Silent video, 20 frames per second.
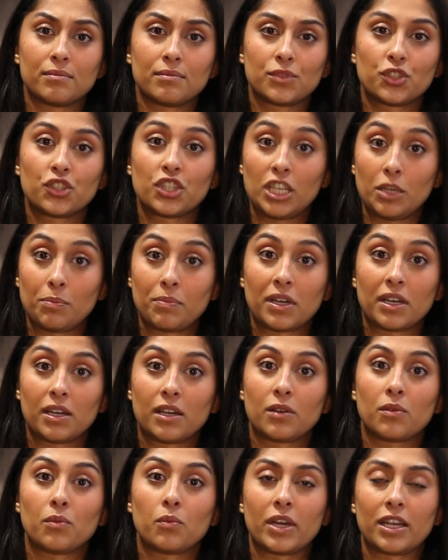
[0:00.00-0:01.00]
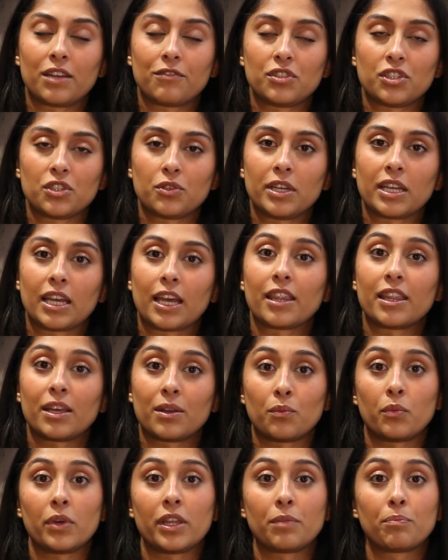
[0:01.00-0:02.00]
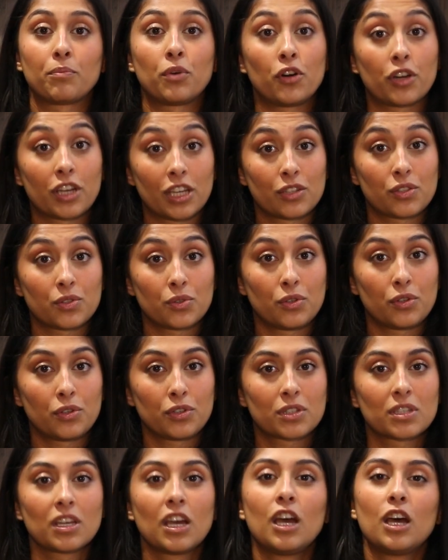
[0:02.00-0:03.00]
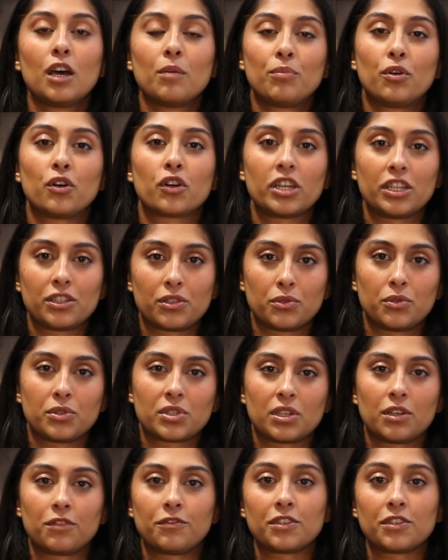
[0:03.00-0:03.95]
cheaper way of doing it than with pocket doors. Pocket doors are